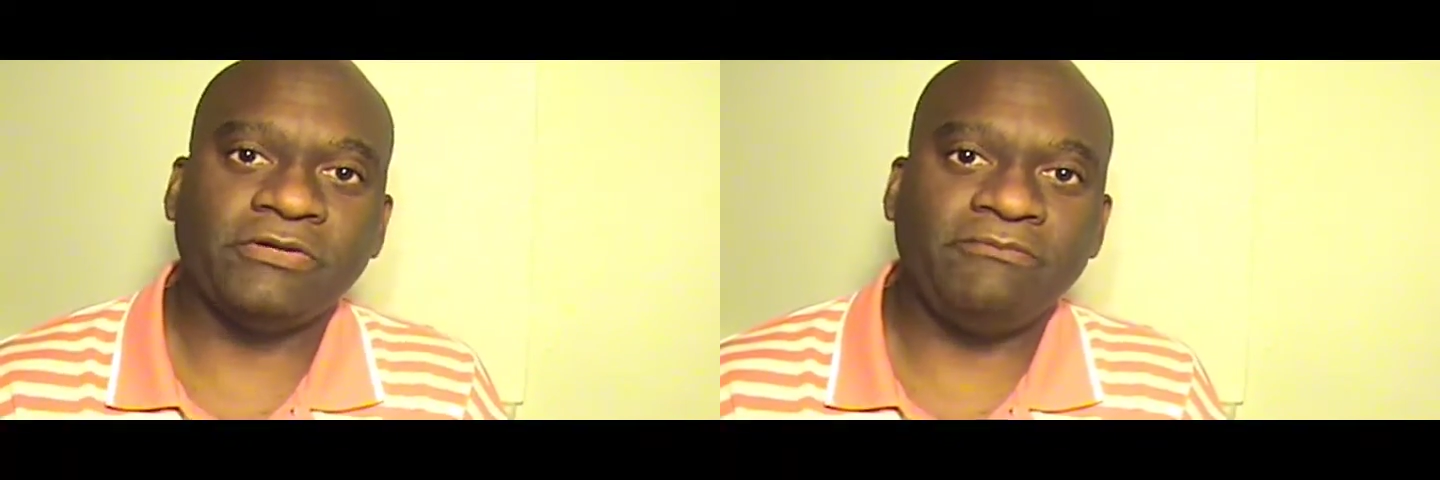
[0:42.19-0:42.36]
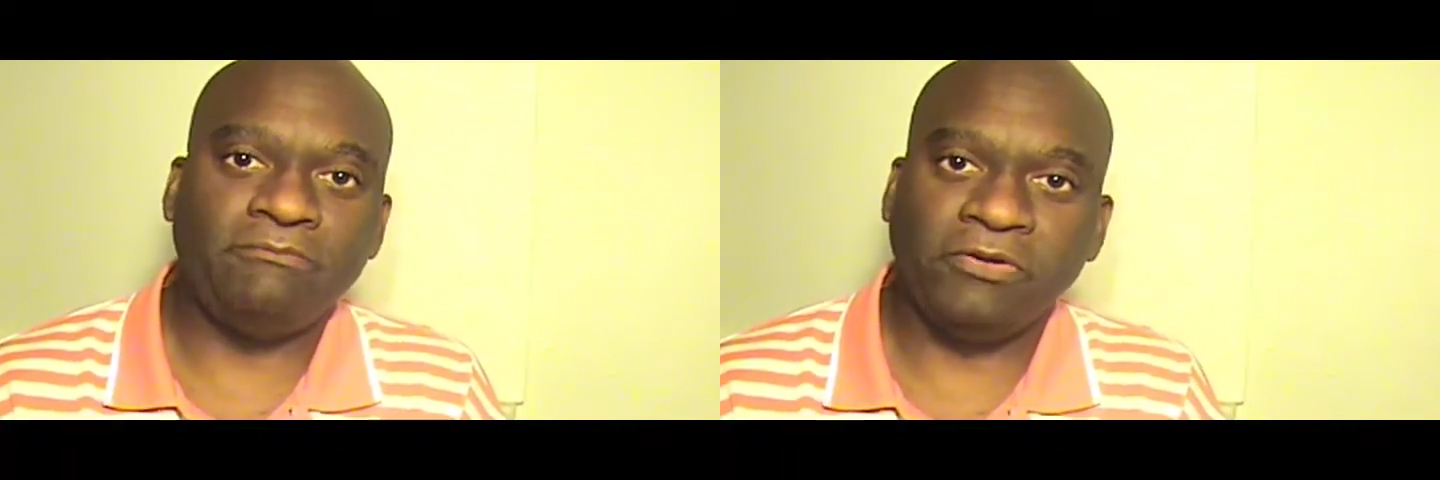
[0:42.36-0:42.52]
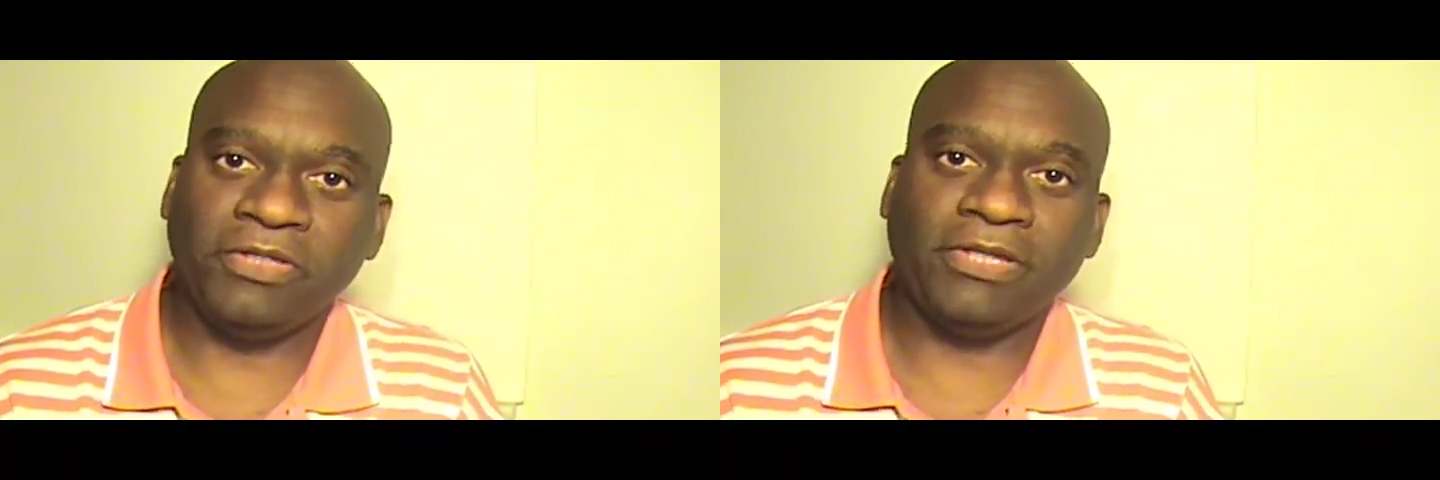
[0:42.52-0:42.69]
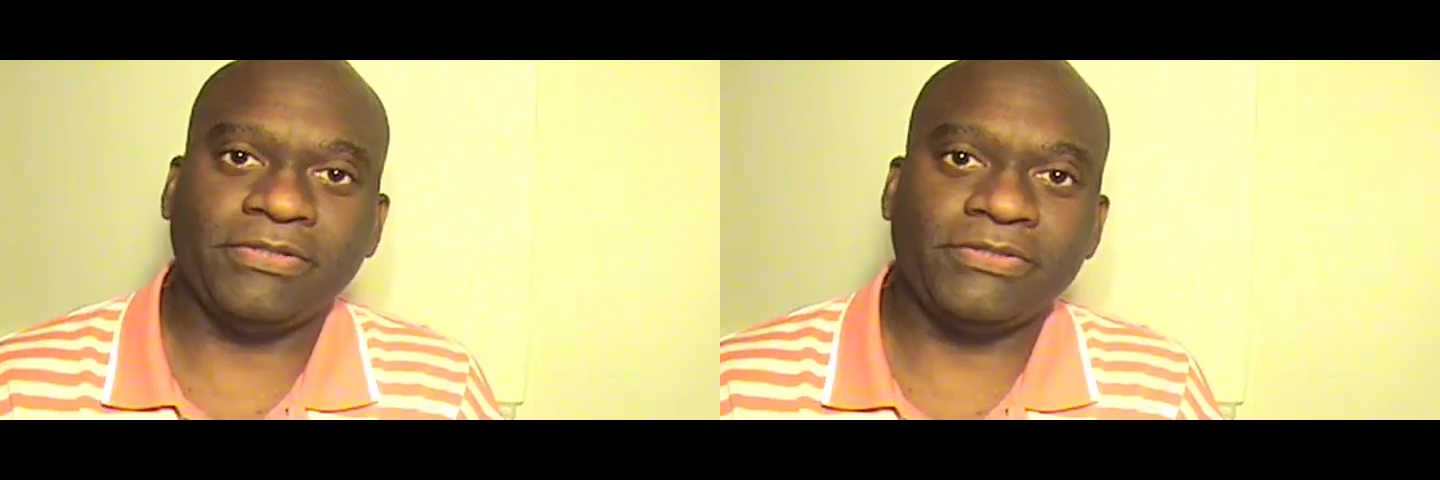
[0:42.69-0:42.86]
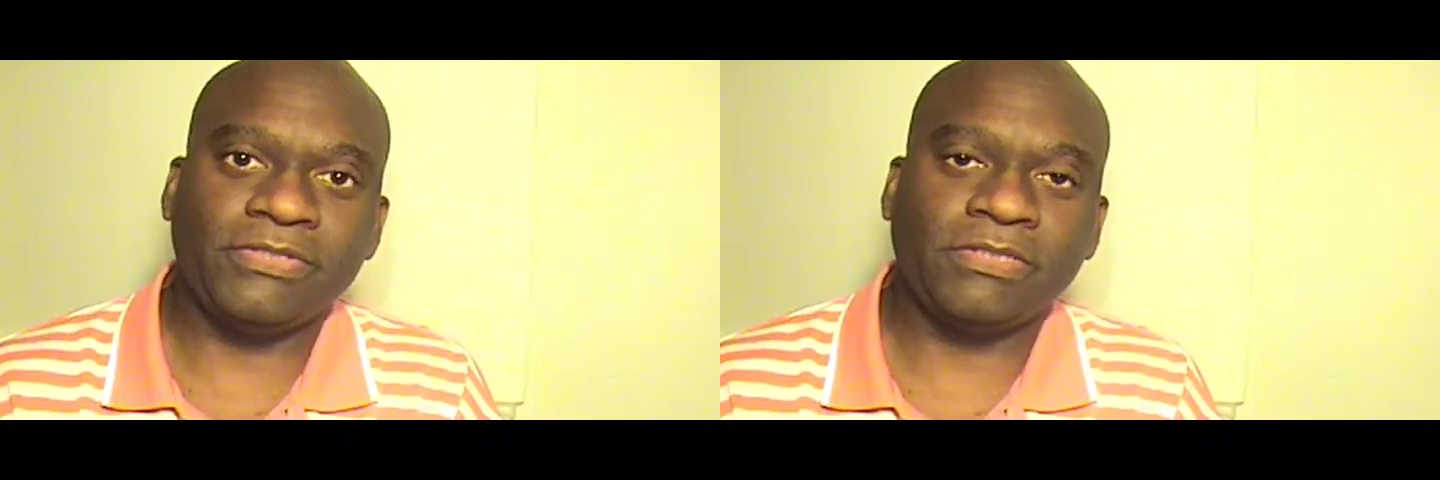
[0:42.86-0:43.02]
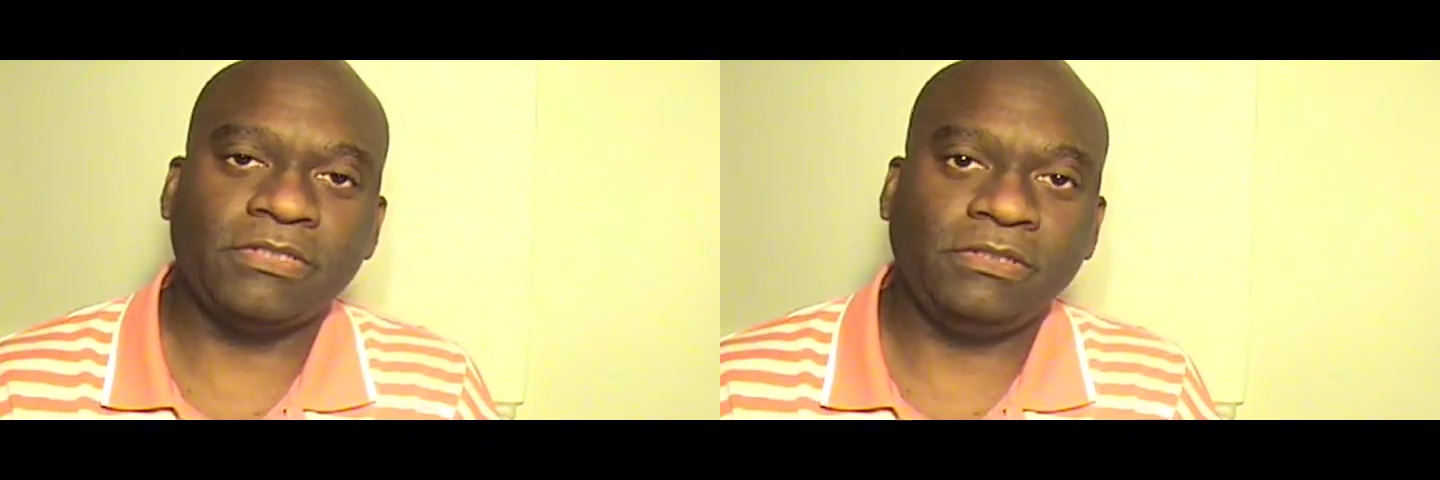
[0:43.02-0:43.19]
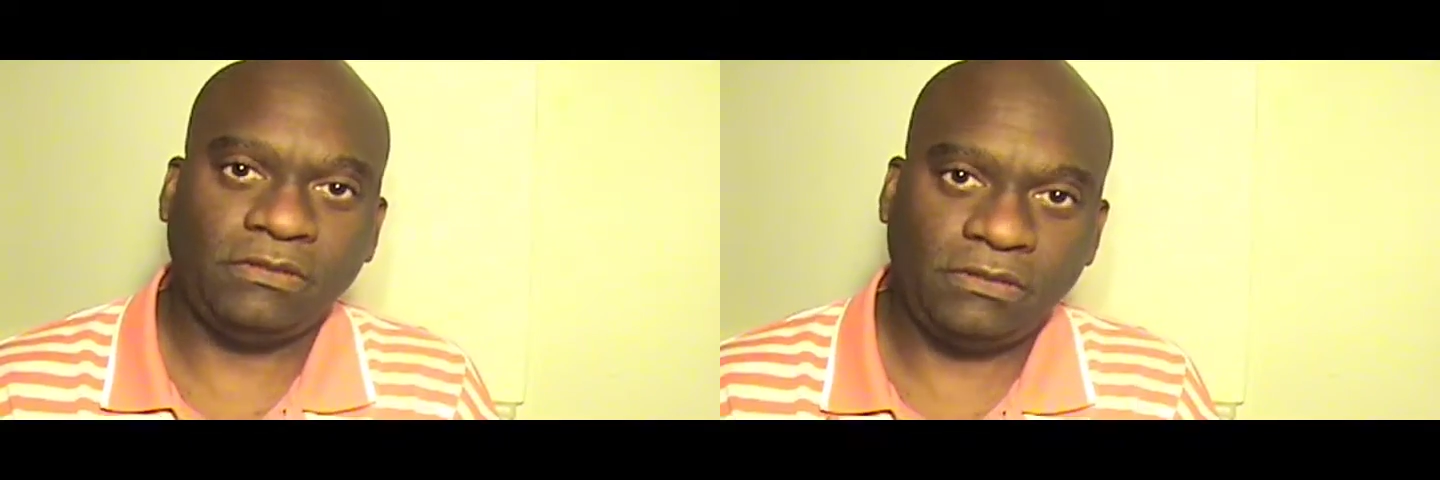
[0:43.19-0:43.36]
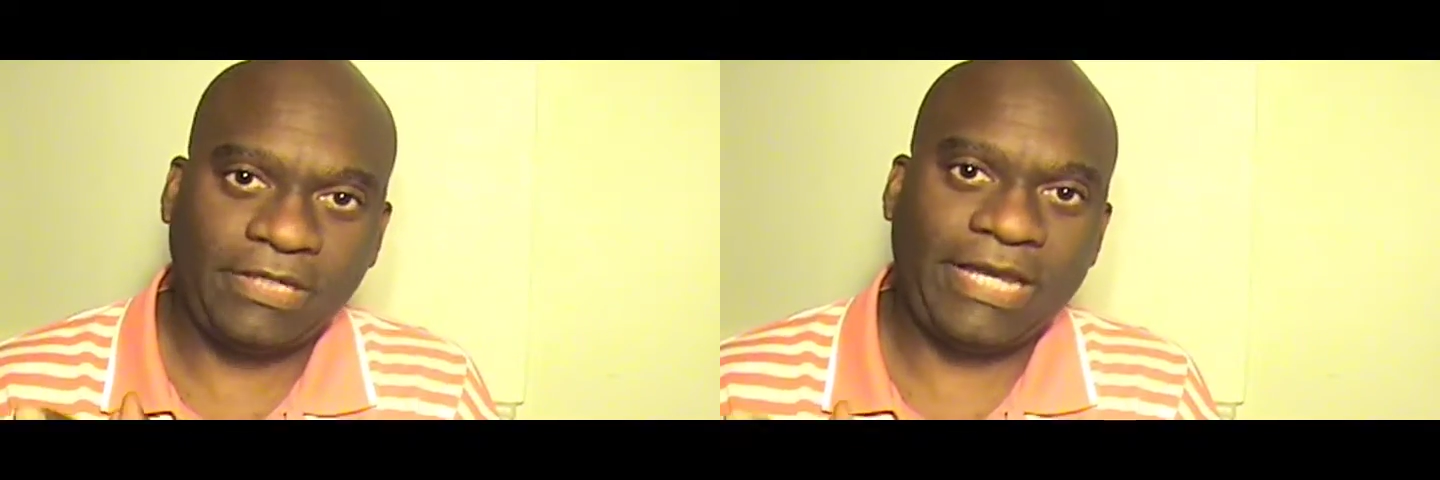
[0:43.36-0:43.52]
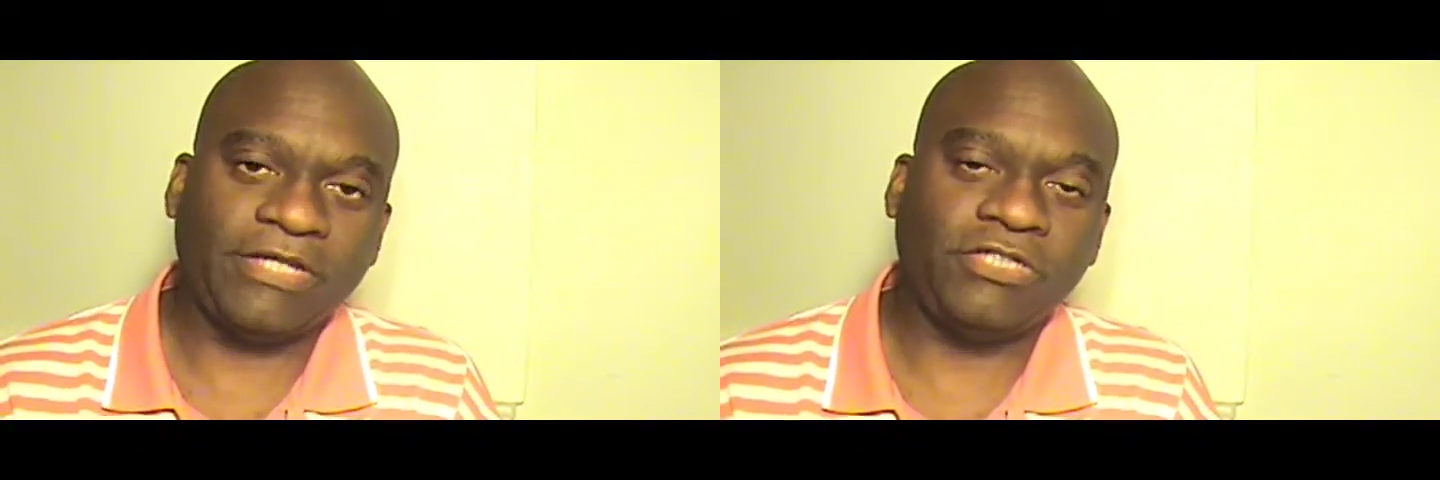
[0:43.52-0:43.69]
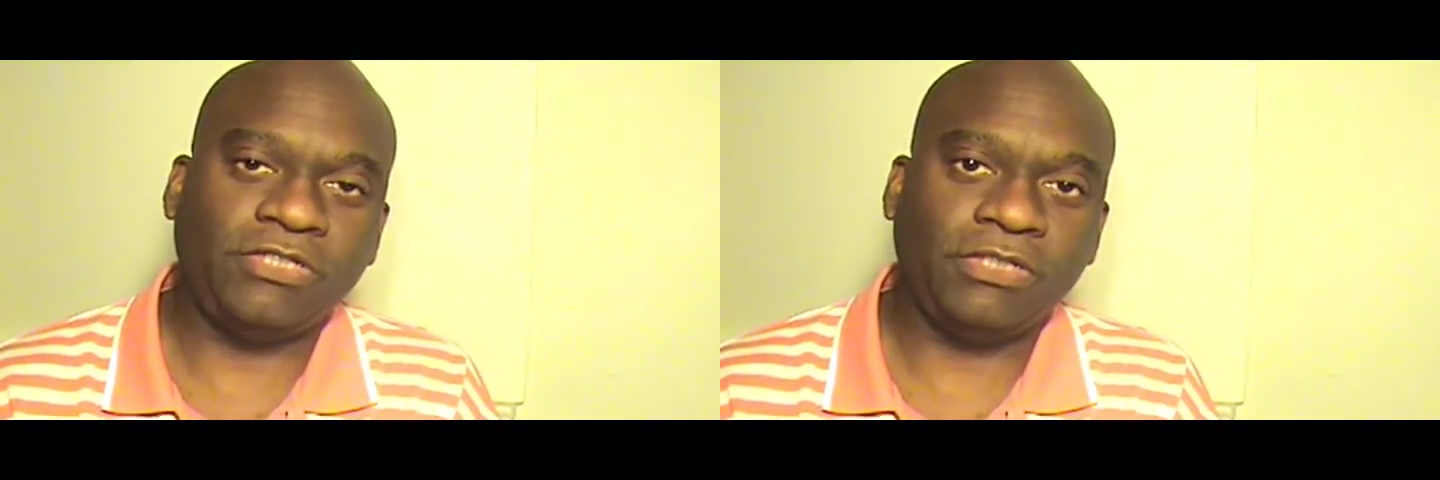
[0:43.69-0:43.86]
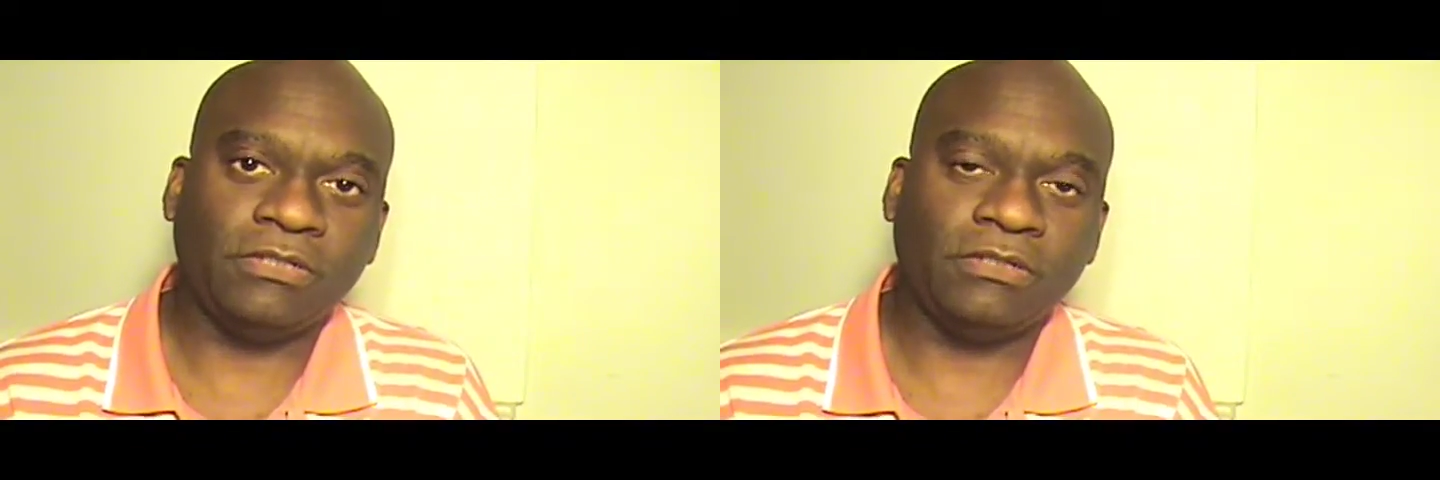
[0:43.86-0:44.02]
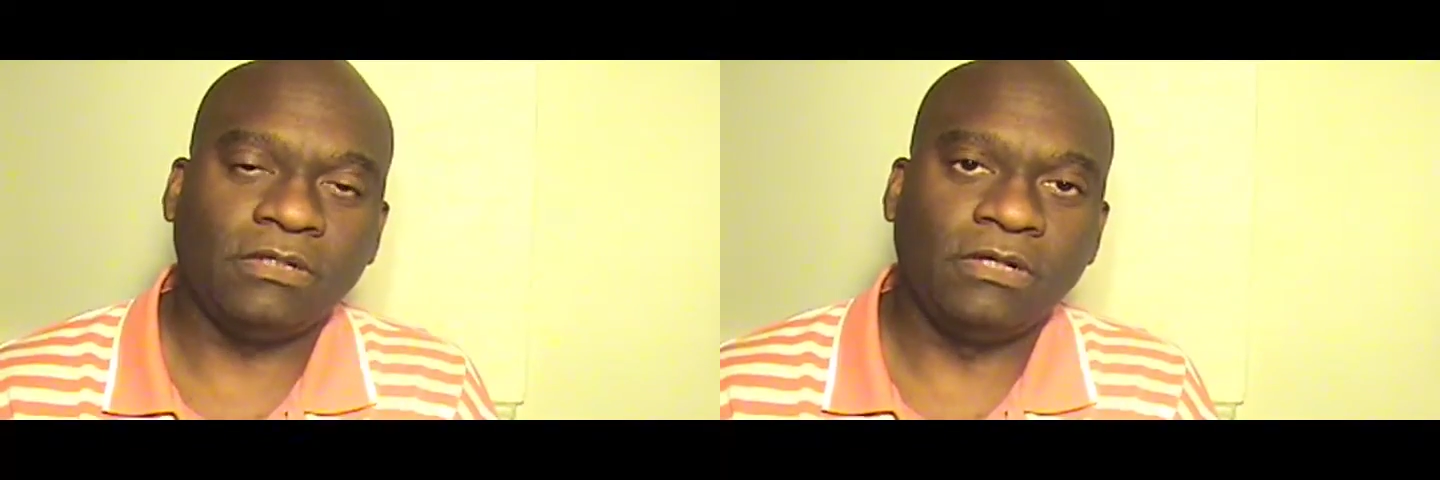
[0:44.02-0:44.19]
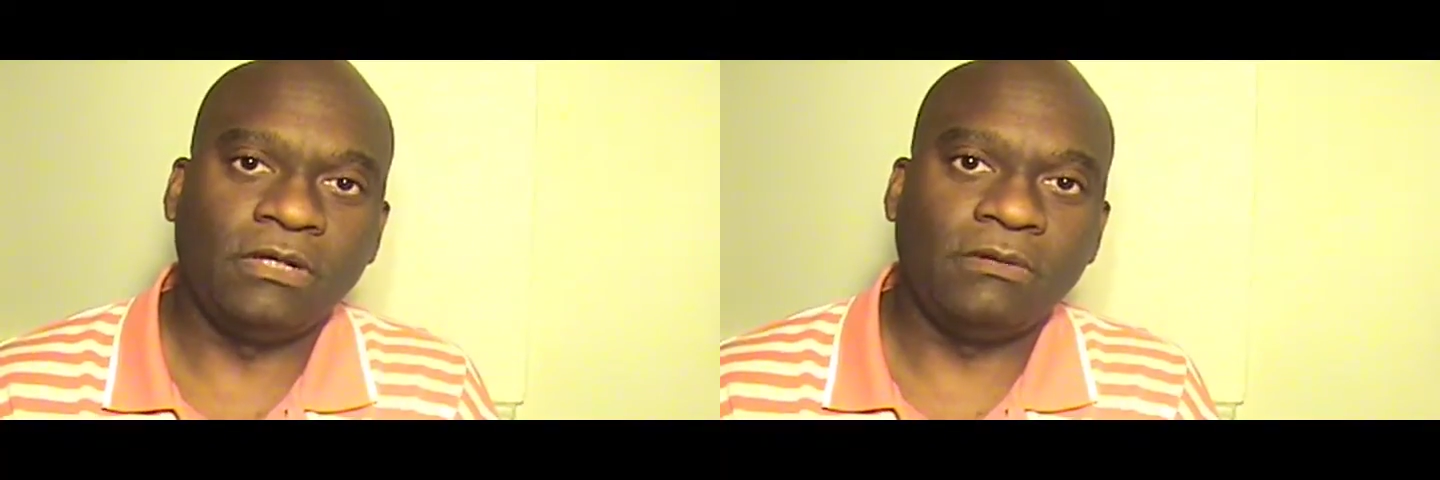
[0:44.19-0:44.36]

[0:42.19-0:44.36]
of brilliance last year,